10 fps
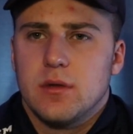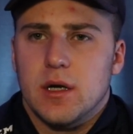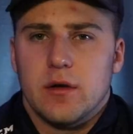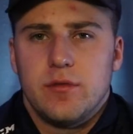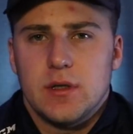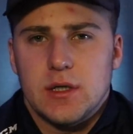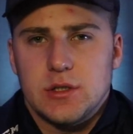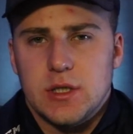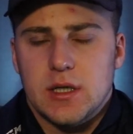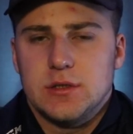You're going to feel like
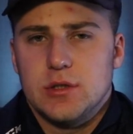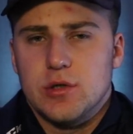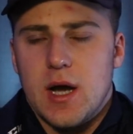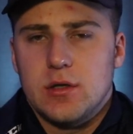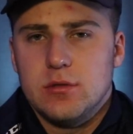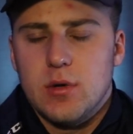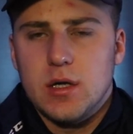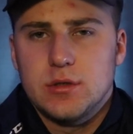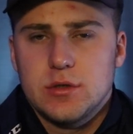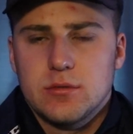shit because you drank too
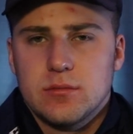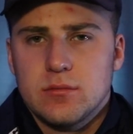much.